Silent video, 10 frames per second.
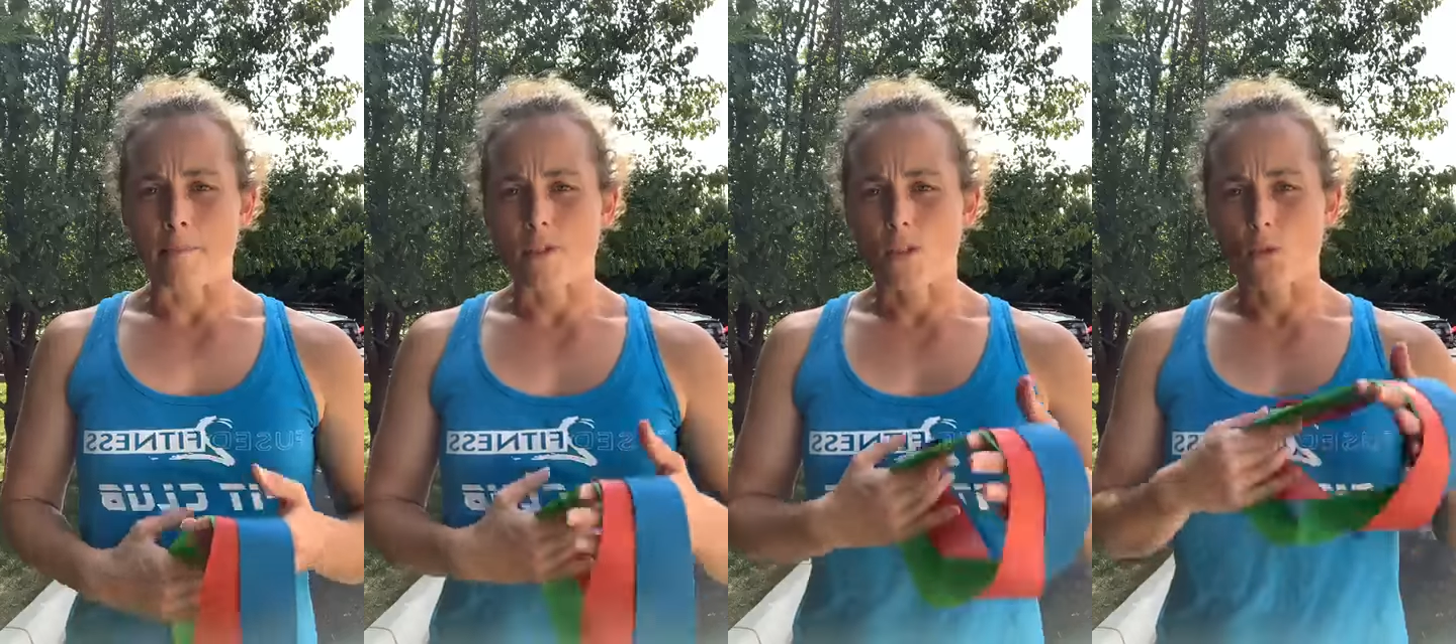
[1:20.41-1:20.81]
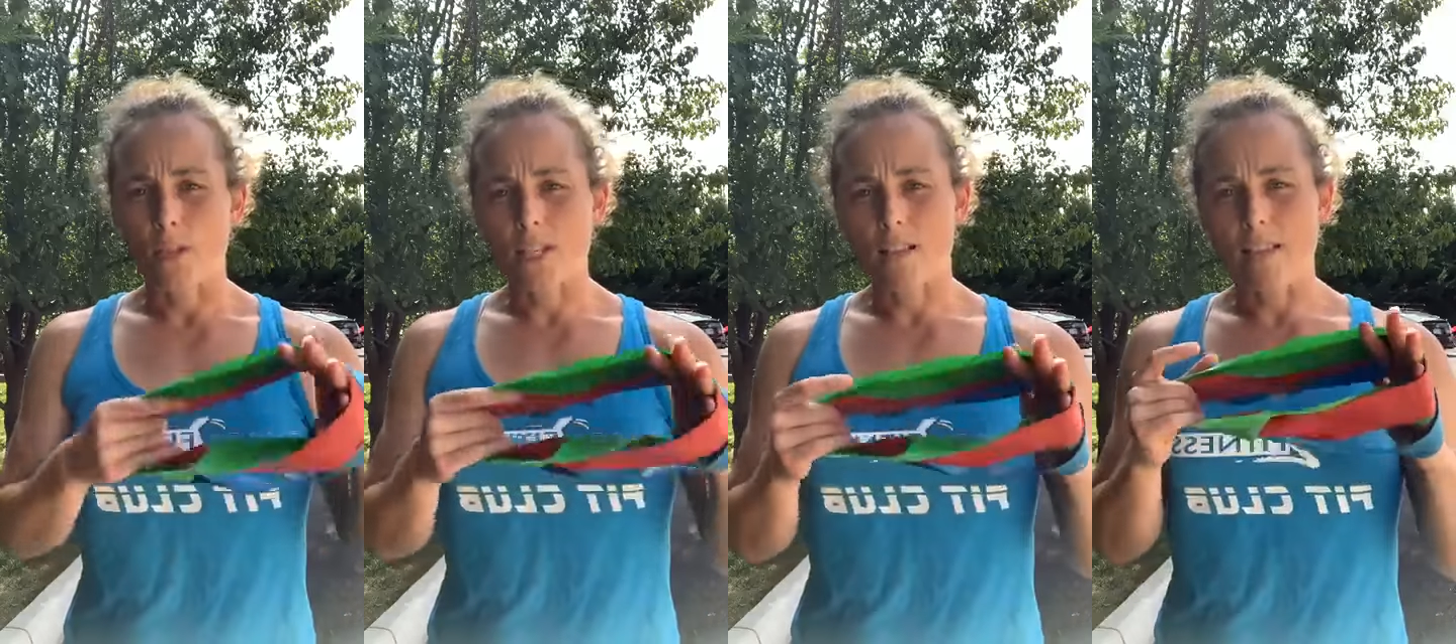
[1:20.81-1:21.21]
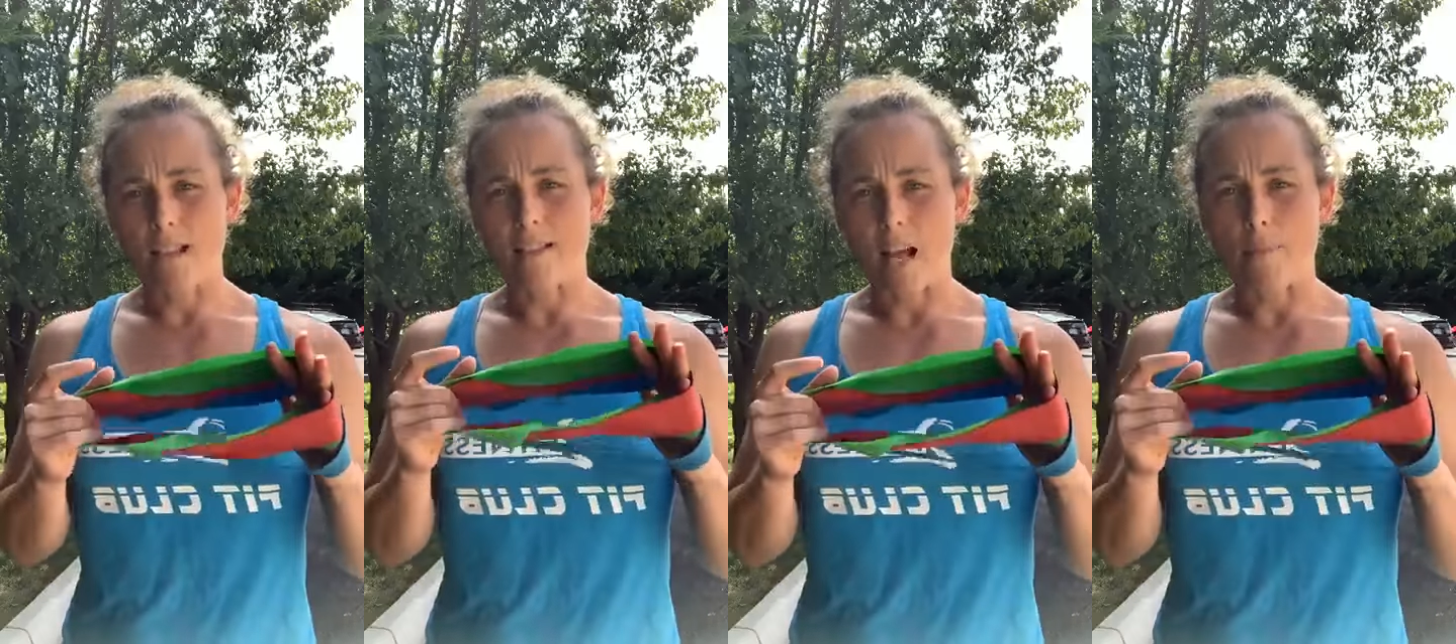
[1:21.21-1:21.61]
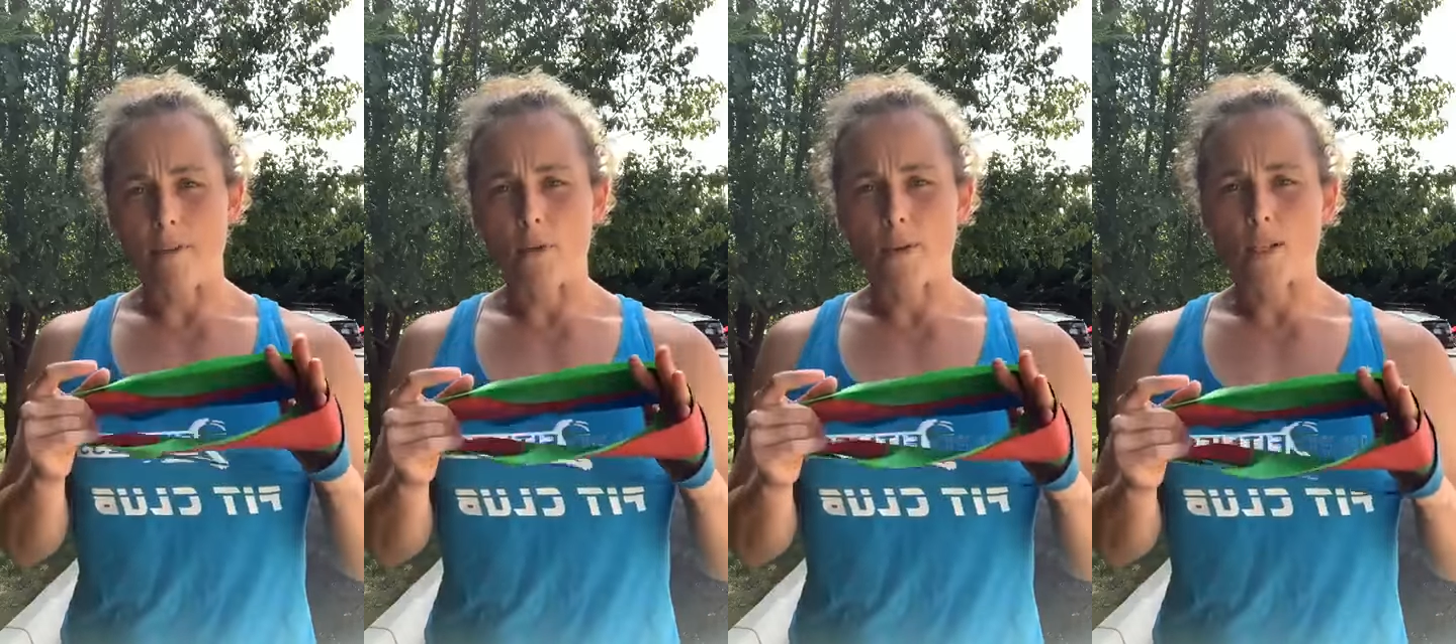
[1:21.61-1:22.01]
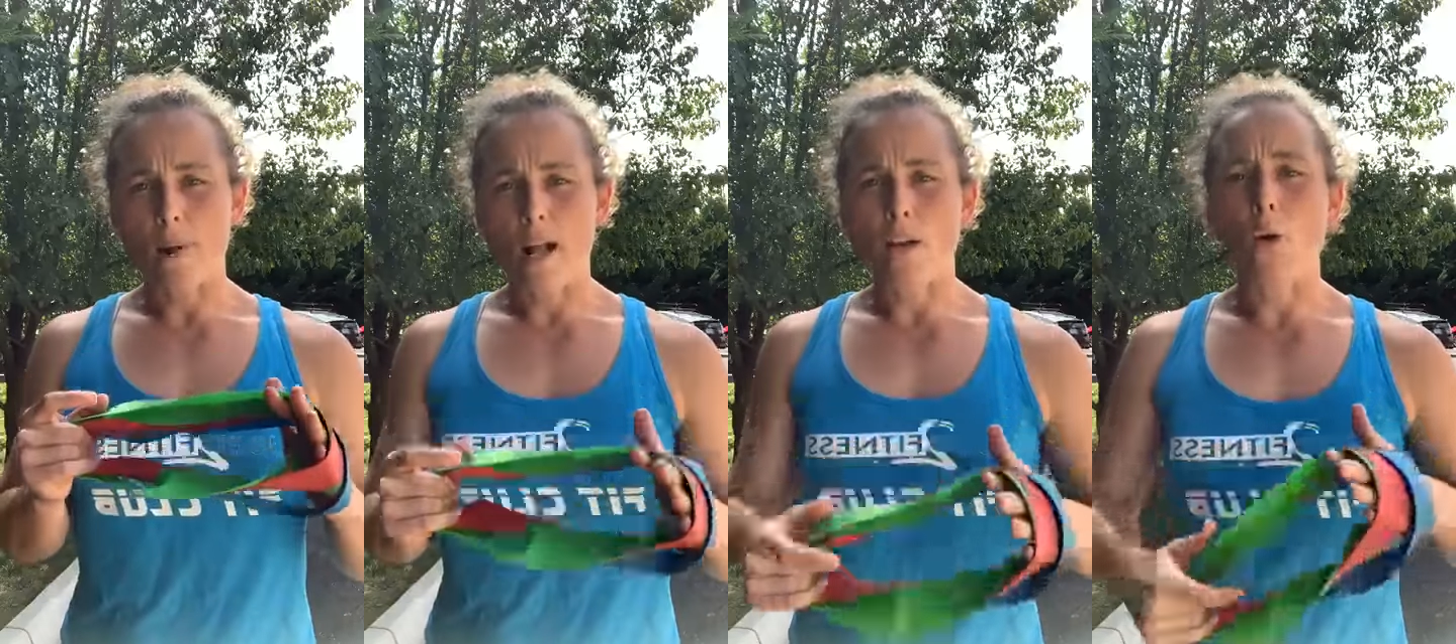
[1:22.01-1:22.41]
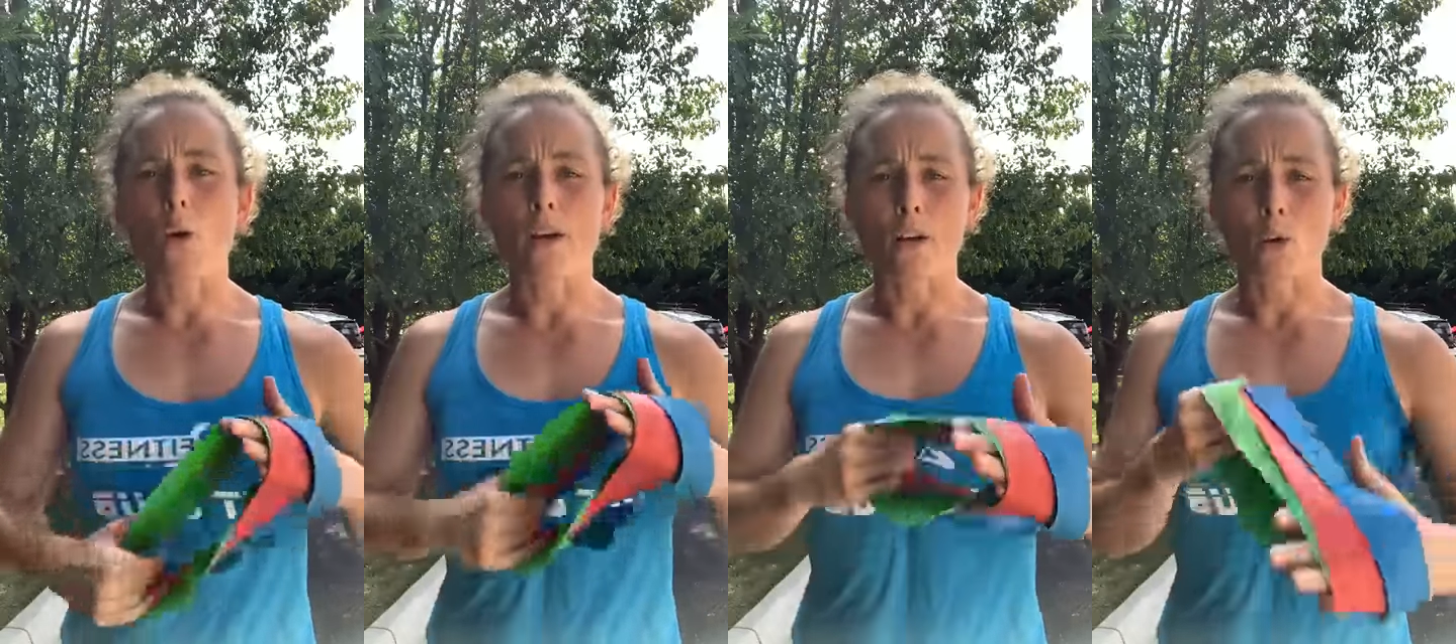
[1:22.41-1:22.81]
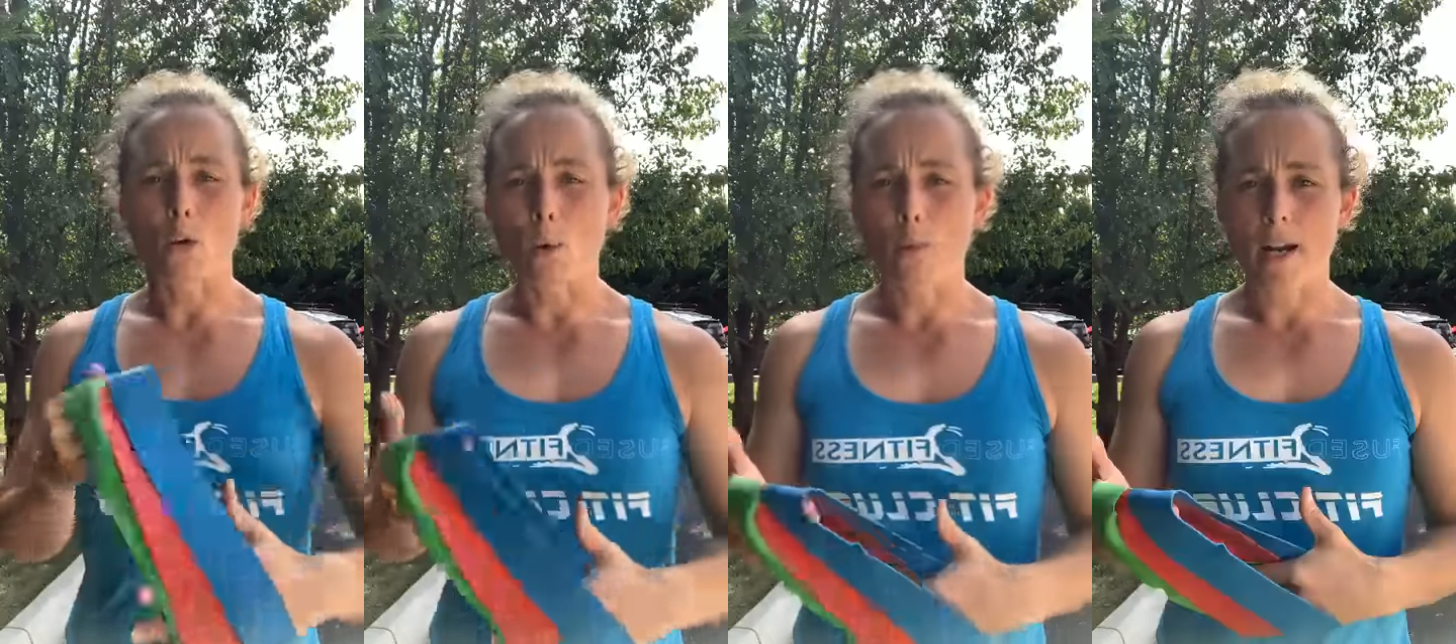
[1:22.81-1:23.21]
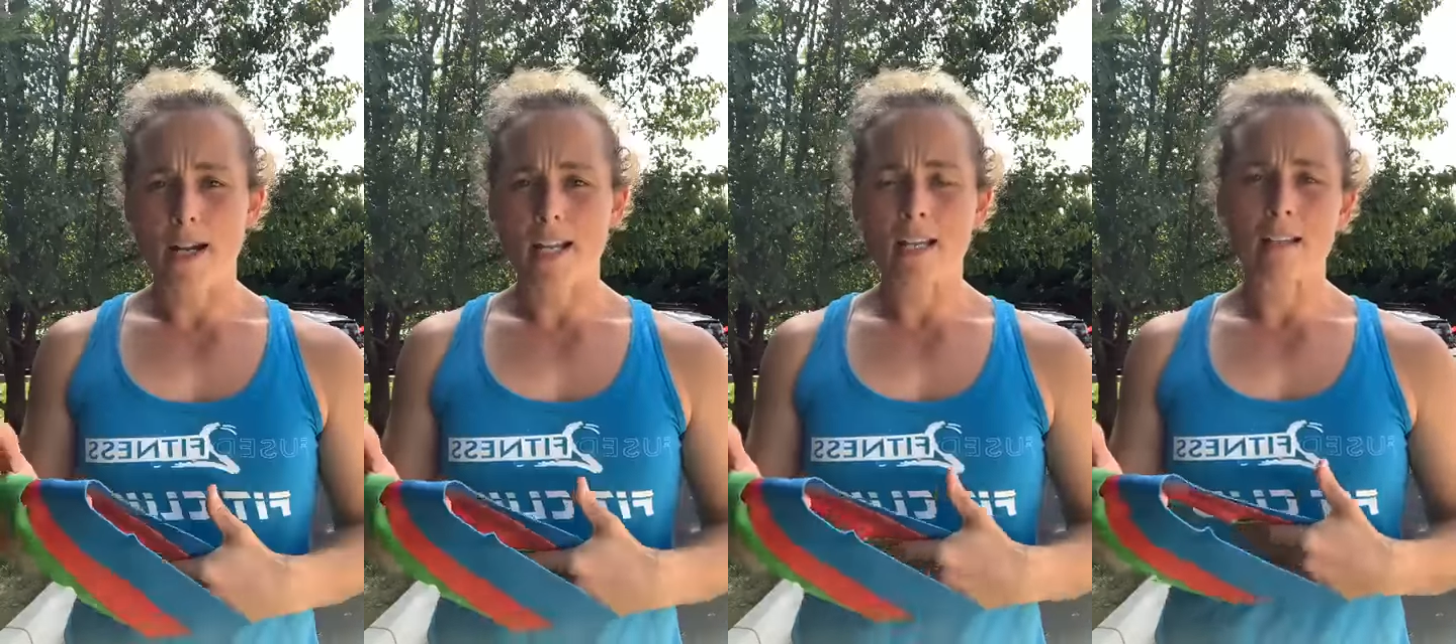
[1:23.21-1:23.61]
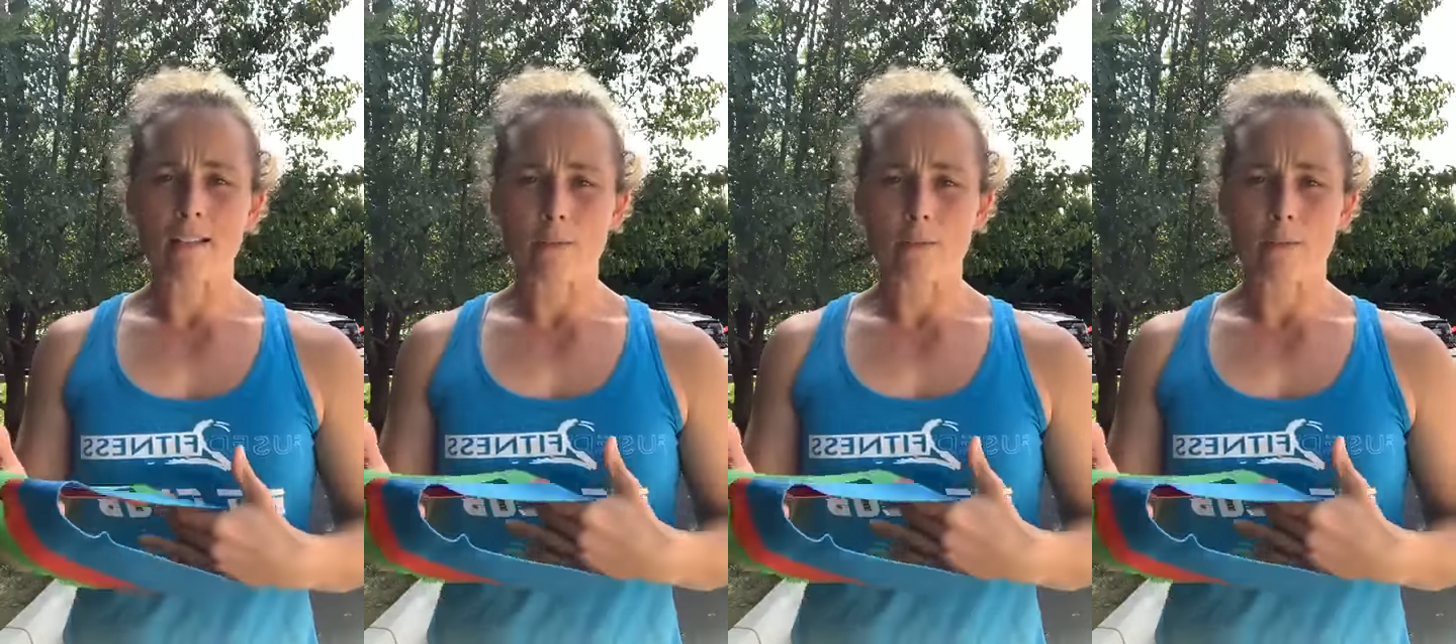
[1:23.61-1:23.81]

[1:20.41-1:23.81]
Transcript: switching things up every once in a while or incorporating